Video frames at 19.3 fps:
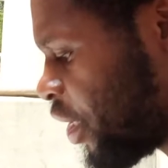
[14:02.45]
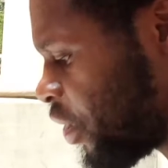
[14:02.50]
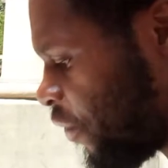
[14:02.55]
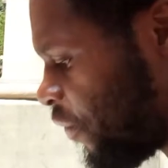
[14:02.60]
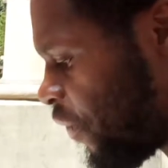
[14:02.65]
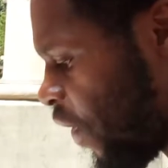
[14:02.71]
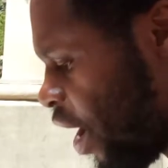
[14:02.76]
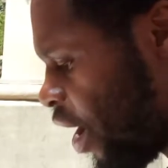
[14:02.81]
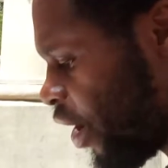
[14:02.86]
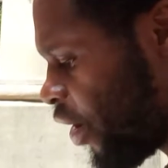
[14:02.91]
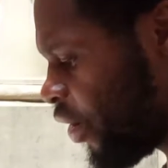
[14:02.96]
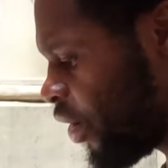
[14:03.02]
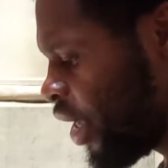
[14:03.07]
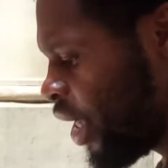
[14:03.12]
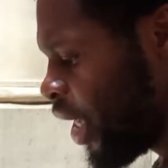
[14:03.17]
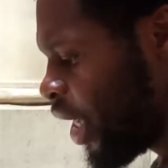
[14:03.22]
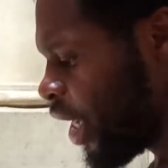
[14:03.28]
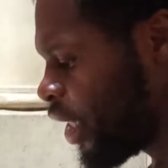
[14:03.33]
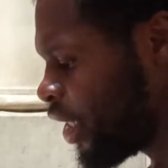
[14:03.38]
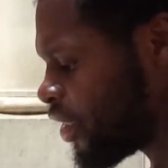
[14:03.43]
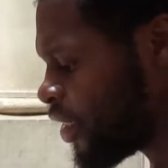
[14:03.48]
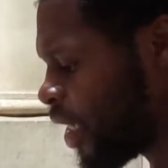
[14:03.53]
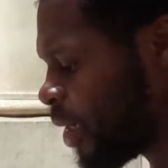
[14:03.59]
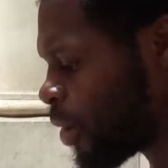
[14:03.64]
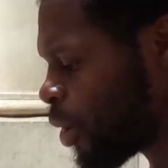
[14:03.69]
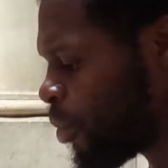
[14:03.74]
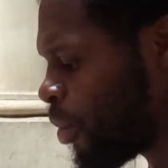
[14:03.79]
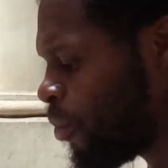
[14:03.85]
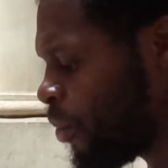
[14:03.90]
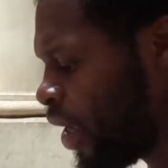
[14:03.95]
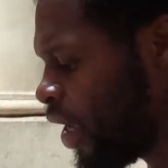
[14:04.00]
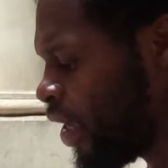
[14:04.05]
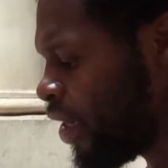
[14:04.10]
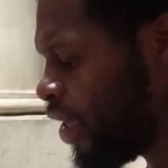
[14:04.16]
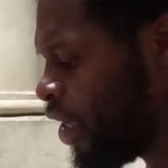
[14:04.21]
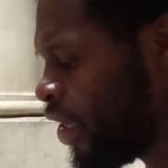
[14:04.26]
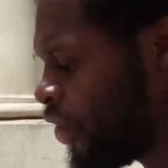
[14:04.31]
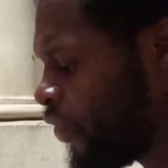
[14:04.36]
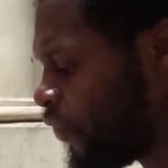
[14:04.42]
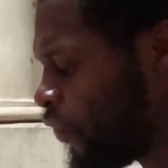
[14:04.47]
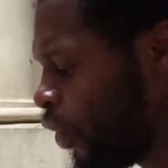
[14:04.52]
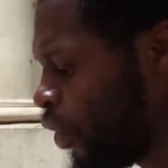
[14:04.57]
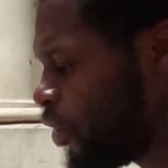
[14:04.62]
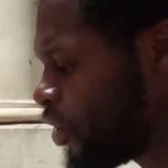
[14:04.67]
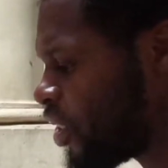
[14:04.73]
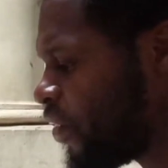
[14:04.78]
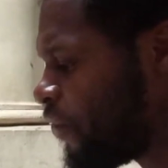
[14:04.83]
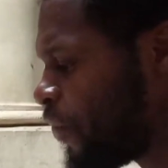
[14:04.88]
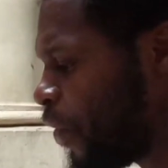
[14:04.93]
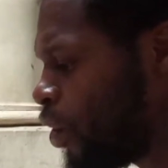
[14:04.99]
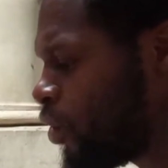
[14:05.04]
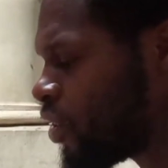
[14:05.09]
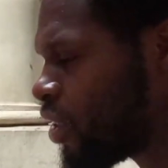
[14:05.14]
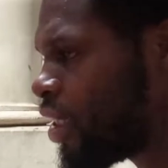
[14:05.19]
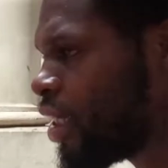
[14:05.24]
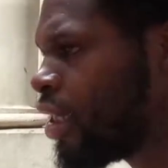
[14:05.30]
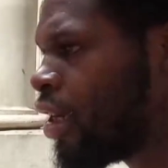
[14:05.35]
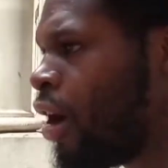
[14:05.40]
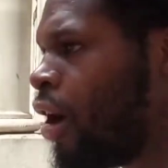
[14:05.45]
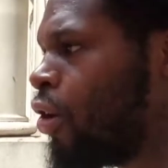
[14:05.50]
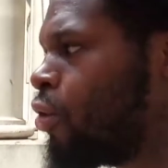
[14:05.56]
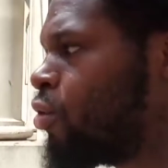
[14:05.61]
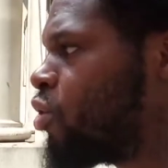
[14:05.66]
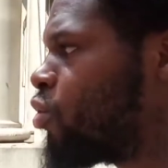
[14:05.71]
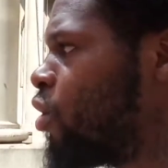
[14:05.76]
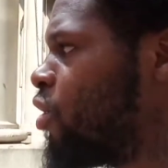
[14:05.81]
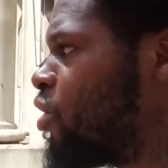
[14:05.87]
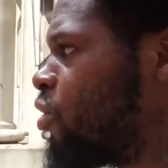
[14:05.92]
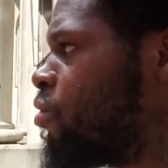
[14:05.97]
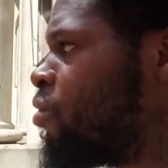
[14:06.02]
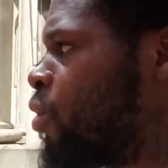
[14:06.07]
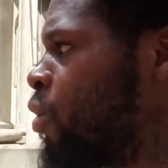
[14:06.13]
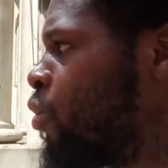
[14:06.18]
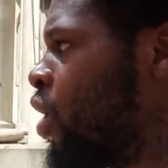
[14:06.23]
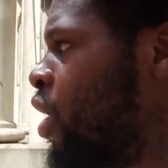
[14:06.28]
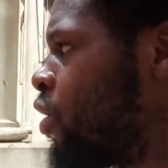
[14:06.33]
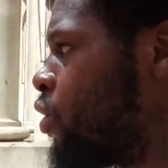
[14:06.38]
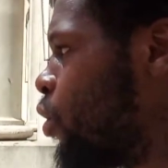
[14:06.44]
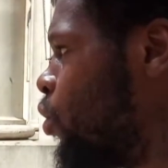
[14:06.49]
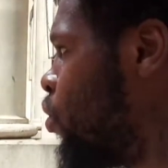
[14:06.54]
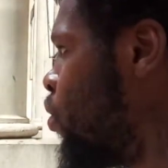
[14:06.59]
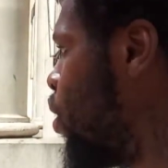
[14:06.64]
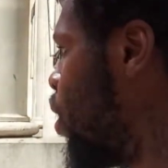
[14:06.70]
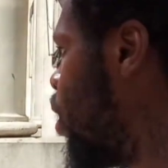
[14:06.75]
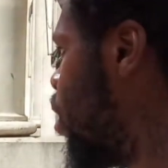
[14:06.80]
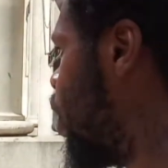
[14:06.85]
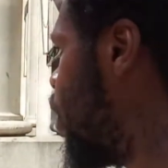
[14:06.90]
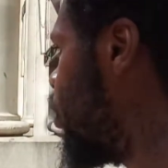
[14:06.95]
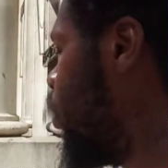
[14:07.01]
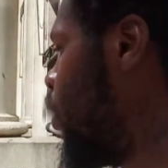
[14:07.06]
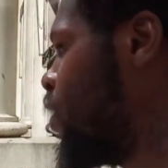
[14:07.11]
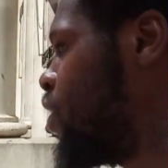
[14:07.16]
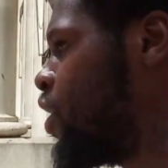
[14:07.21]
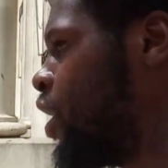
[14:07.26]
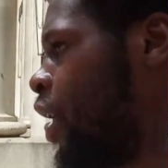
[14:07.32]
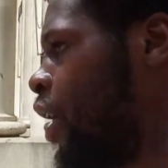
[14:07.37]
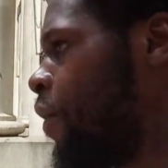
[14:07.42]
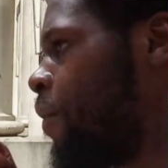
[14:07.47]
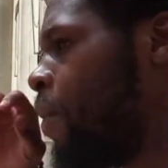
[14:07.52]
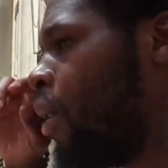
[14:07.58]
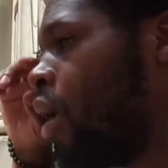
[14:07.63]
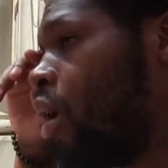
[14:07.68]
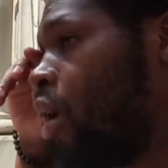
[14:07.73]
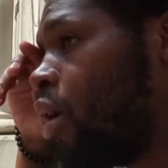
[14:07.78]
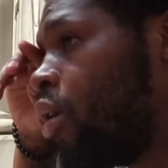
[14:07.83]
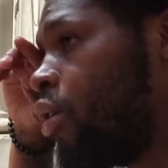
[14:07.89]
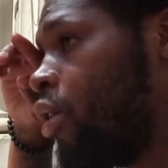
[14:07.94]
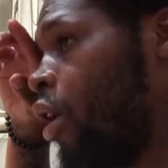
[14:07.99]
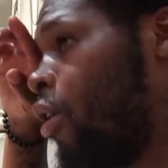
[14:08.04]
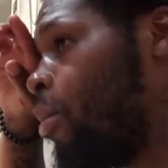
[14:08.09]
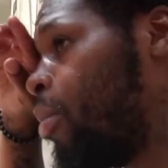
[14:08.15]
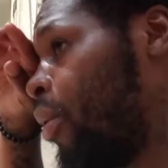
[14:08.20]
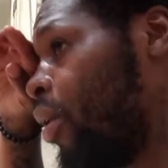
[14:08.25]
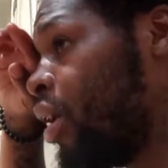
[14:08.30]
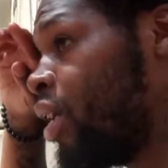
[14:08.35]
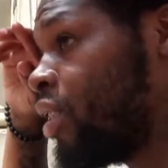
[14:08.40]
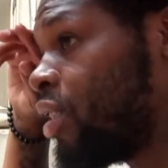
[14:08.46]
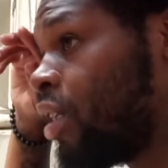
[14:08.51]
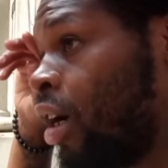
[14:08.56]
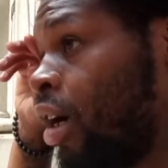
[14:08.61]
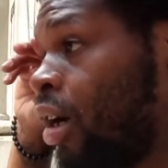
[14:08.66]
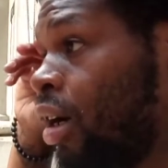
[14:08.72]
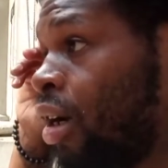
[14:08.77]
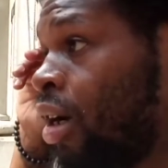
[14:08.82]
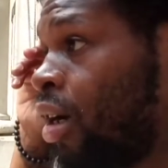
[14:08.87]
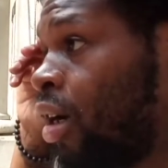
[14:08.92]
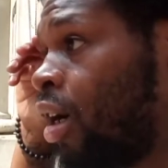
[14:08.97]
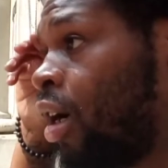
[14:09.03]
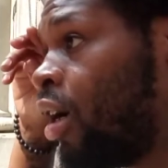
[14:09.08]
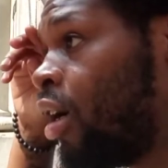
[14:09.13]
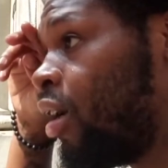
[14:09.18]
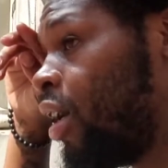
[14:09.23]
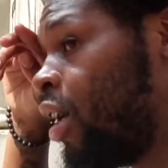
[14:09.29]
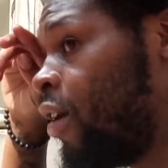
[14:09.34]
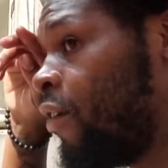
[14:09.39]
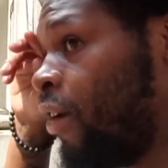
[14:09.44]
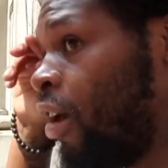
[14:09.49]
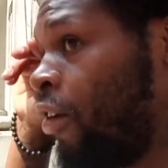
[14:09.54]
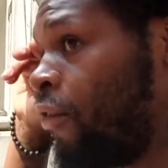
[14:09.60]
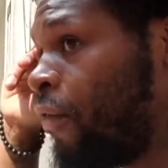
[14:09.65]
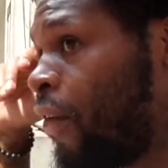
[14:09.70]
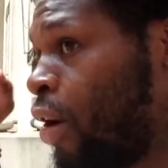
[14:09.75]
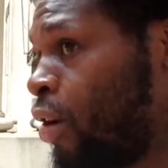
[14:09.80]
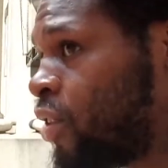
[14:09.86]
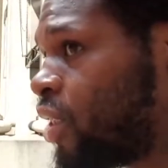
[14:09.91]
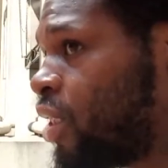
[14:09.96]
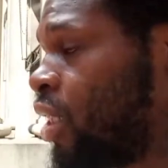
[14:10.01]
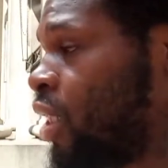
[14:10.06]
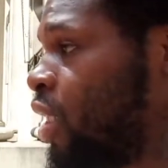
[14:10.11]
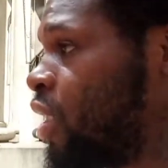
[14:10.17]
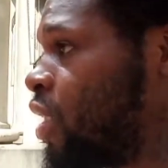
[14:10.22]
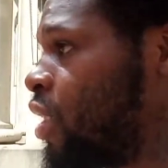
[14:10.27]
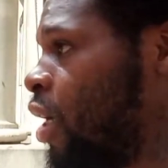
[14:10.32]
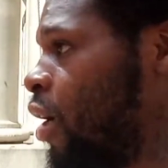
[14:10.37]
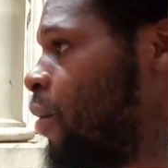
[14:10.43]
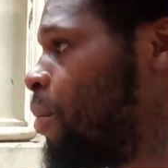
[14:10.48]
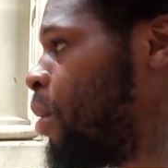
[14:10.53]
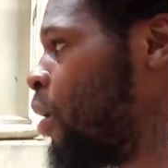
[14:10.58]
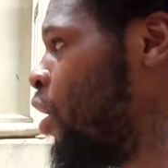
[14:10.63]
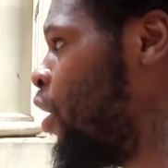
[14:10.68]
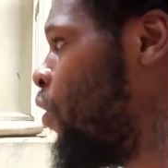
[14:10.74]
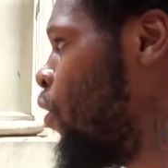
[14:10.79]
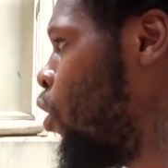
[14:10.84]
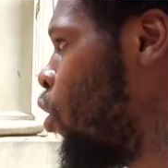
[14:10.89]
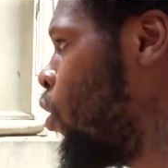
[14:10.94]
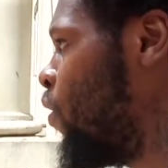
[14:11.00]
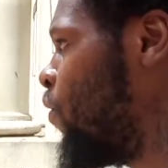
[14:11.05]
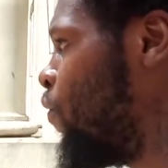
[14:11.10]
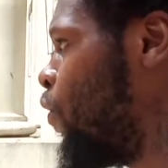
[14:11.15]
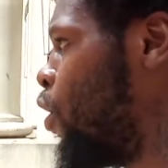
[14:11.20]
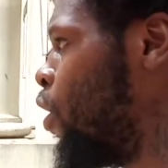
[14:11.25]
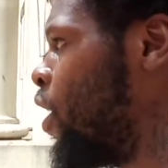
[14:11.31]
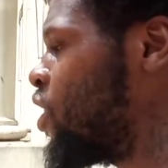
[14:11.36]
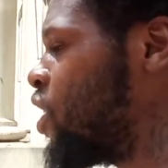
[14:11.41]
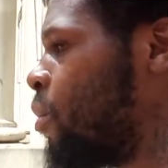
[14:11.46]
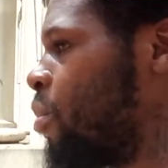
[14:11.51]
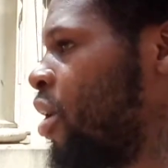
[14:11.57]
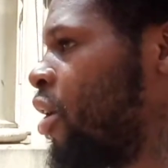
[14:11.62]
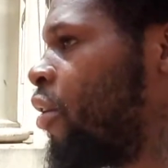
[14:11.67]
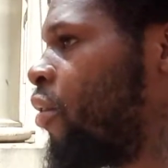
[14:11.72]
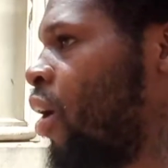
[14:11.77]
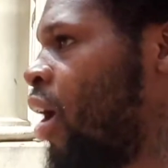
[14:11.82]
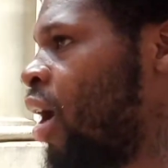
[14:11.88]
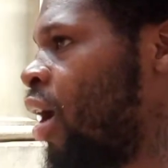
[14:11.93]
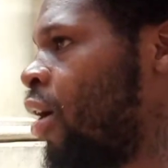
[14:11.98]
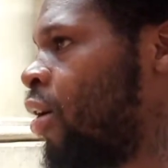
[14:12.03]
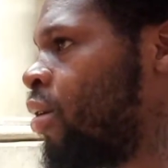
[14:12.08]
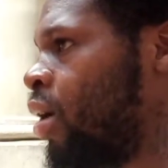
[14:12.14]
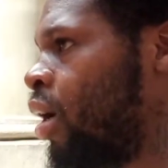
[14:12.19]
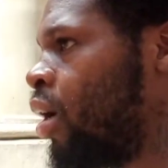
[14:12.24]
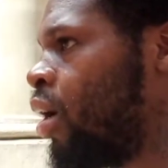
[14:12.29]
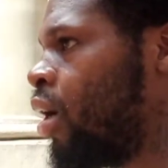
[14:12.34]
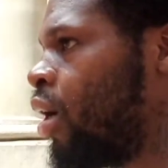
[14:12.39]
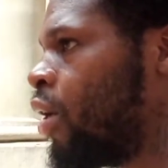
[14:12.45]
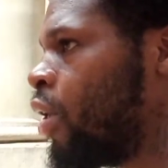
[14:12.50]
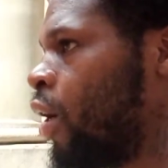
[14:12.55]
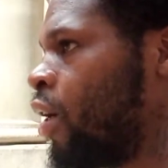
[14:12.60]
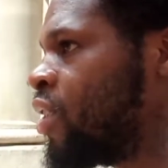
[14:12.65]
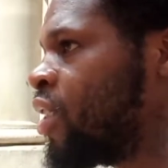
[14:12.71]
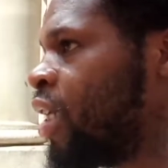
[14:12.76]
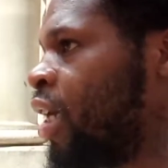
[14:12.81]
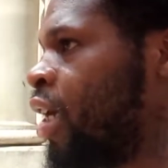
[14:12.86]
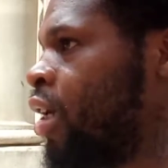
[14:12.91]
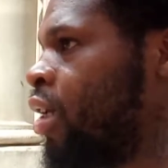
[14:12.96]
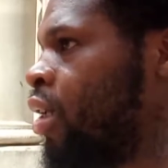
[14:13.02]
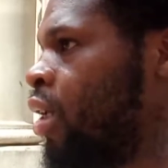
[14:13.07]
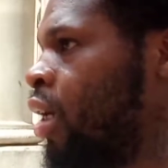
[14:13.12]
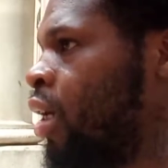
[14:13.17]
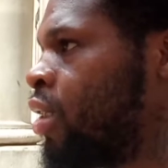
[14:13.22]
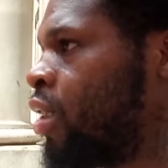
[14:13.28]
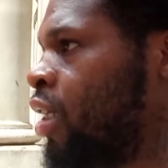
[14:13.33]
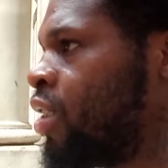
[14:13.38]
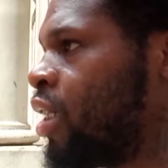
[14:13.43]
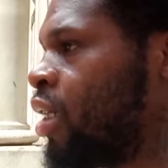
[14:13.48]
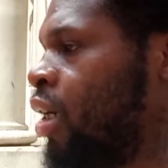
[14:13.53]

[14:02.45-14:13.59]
the fire and acceptable men in the furnace of adversity. And all those scriptures we went through, you know what I'm saying, you know, brings adversity and stuff. But in order for us to be crowned, you know what I'm saying, there's